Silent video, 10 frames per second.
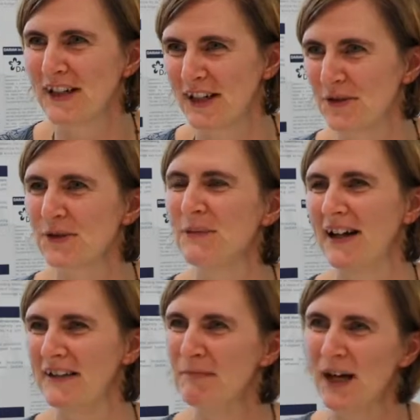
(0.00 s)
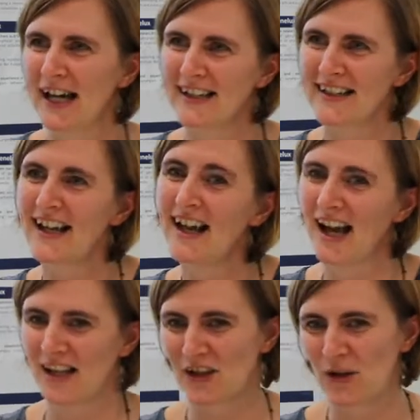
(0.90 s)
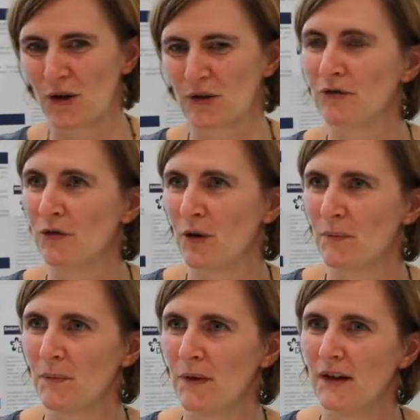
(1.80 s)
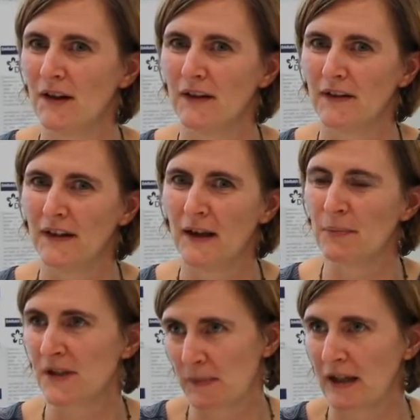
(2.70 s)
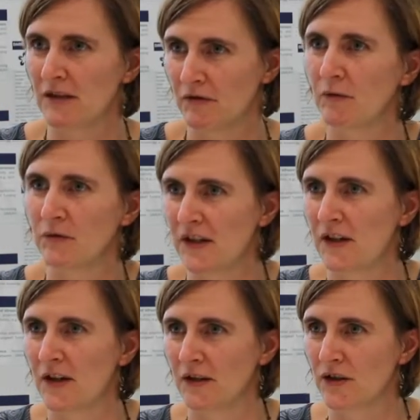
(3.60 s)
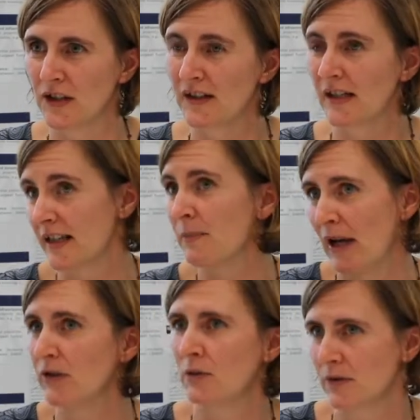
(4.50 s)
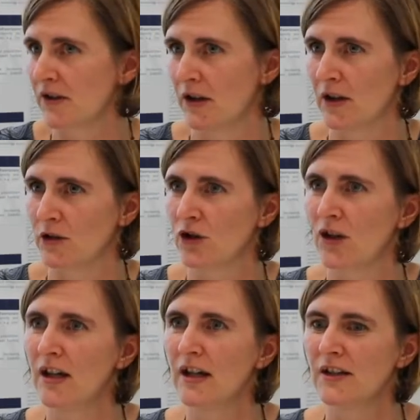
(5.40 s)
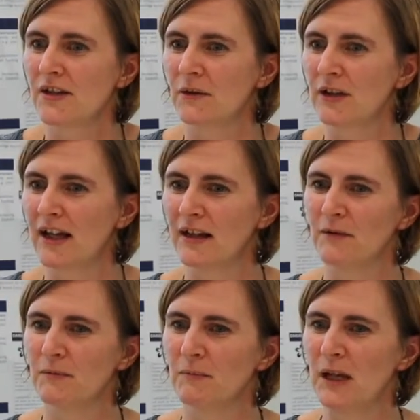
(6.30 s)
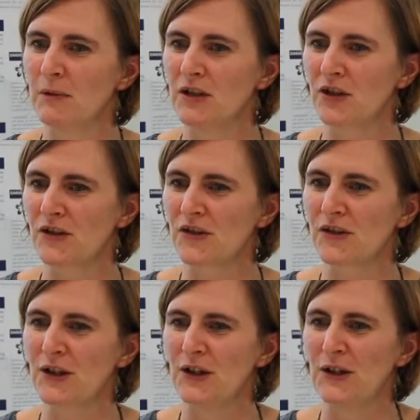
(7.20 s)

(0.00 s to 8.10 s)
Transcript: when I talk about impact. I start from their perspective on research. It's about your research. So they maybe just